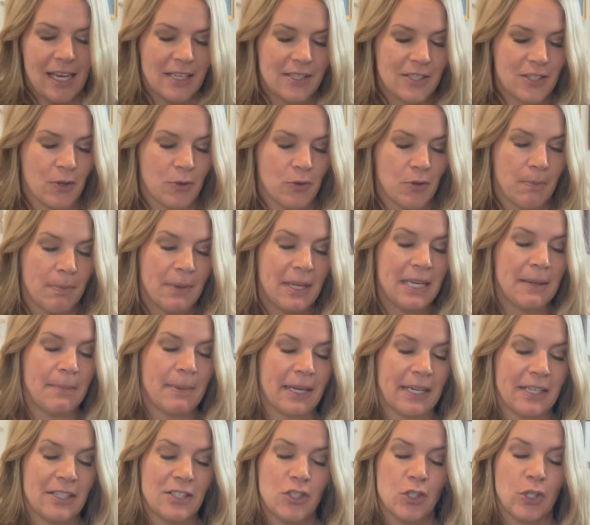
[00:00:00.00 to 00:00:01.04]
So the mini
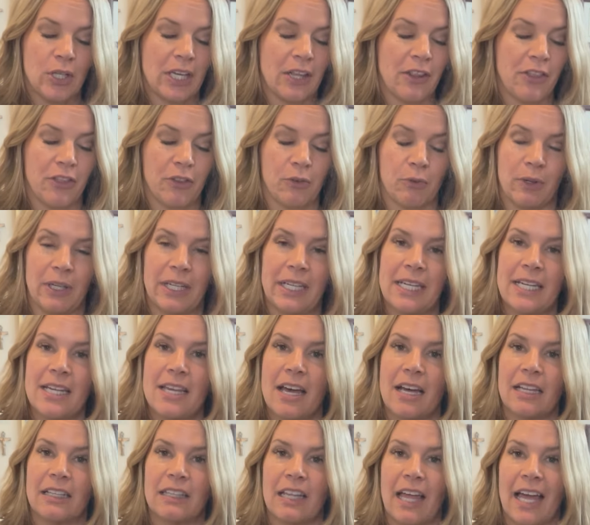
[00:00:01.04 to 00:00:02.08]
bands, you get 3,
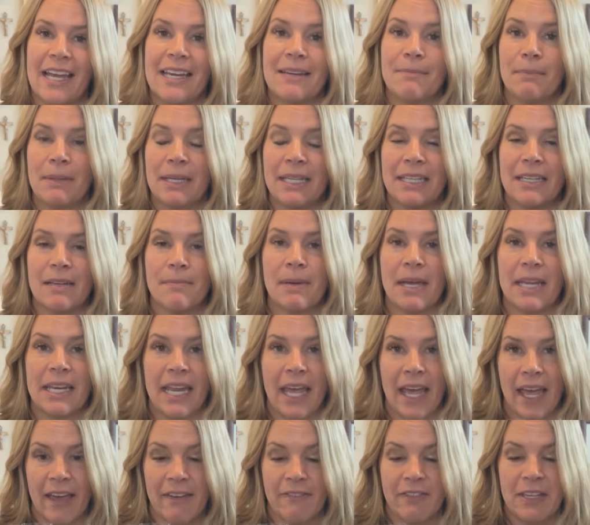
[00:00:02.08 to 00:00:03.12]
a light, medium, and
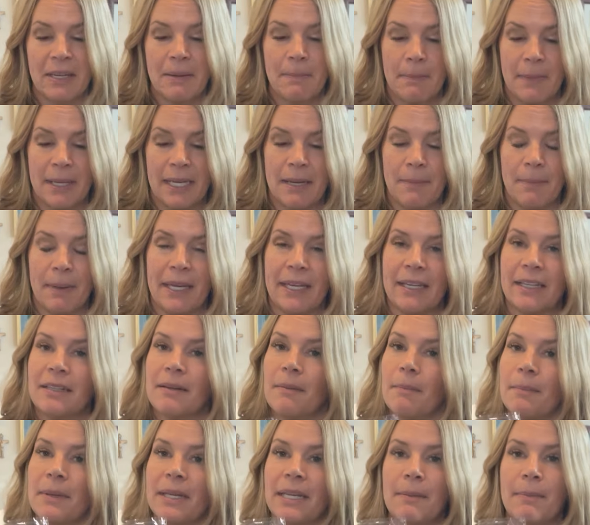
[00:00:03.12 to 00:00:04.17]
heavy mini band.
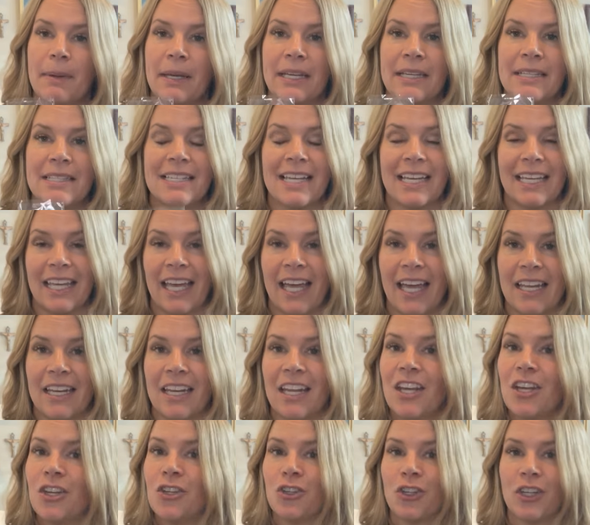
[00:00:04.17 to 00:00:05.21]
Mini bands, again,
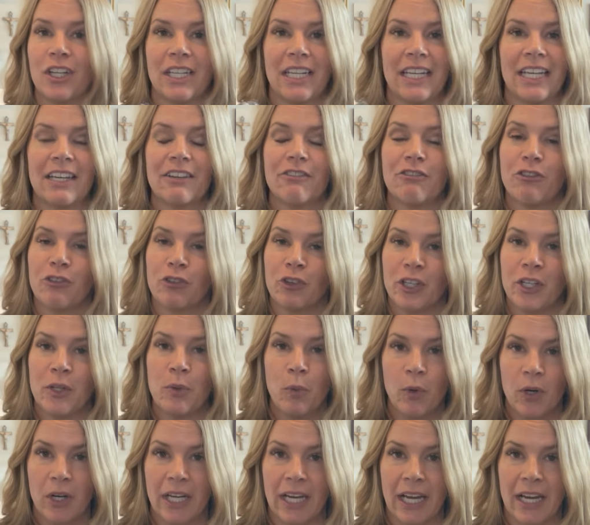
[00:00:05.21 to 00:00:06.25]
you're gonna get free
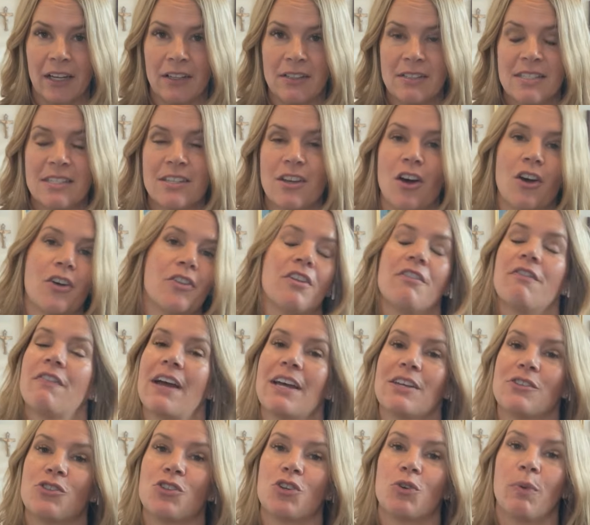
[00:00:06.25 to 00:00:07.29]
workouts on the
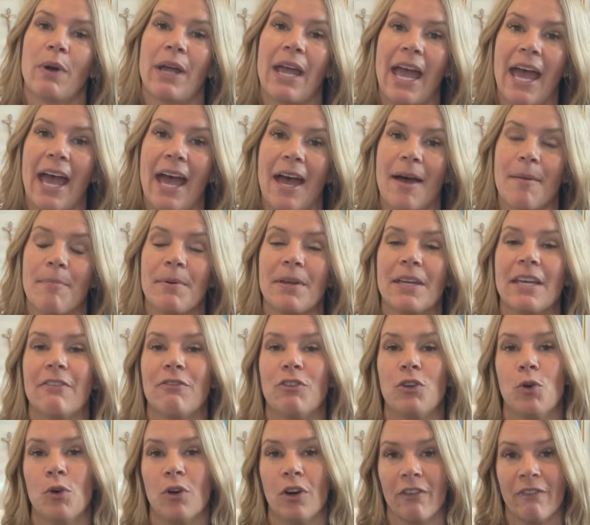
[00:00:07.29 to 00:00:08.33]
Faster Way app. If
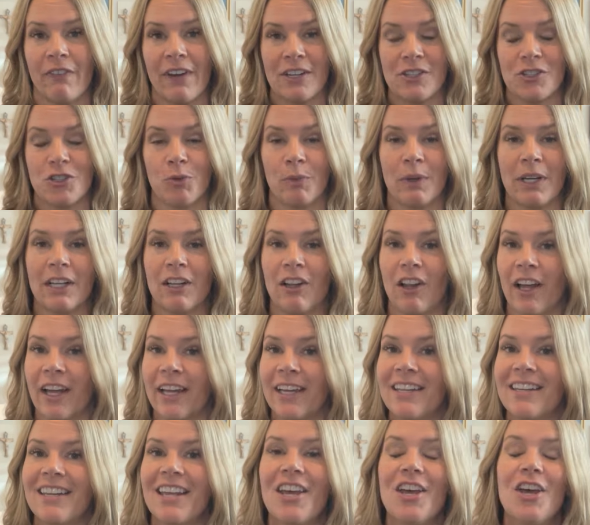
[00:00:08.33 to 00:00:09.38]
you are a Faster Way
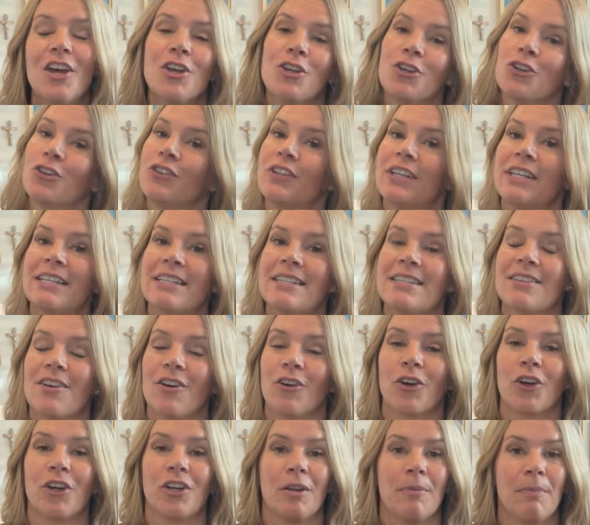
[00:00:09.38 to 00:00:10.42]
client, these
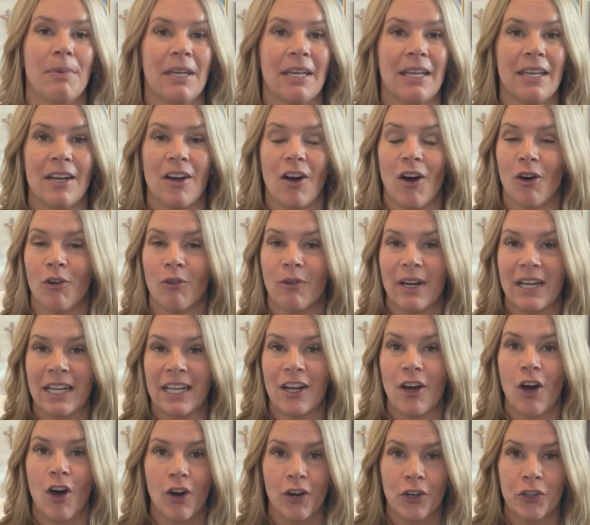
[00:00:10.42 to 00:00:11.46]
are gonna be
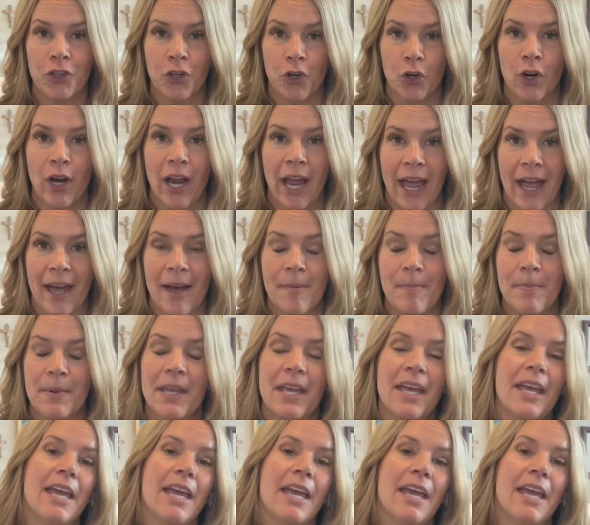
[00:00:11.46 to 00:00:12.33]
already on your app